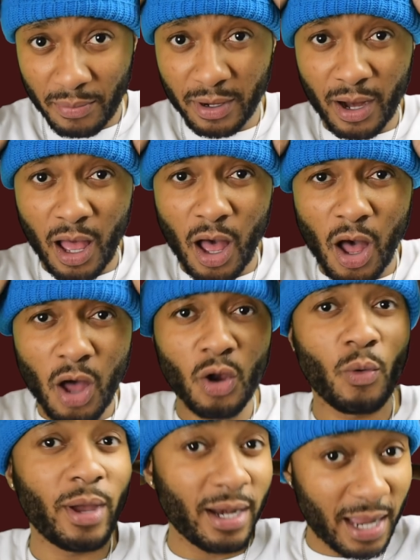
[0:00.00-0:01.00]
put it all the
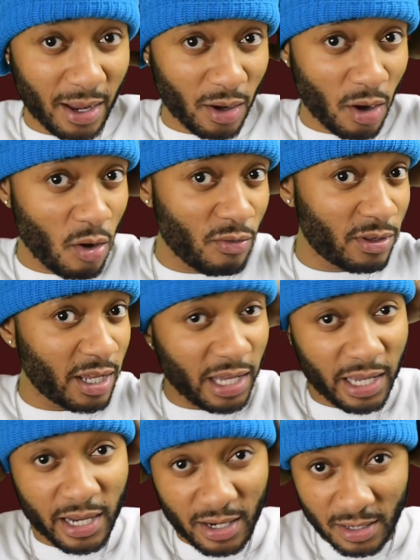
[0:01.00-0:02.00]
way down over the
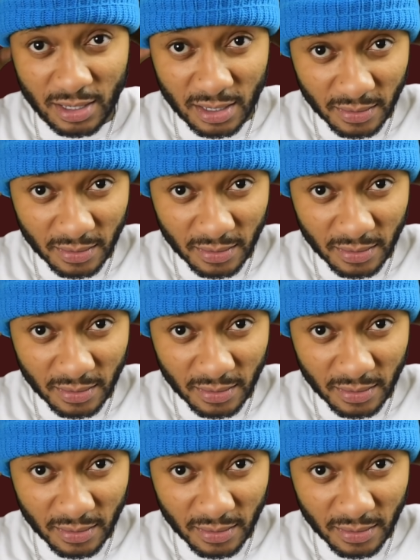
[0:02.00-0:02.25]
ears,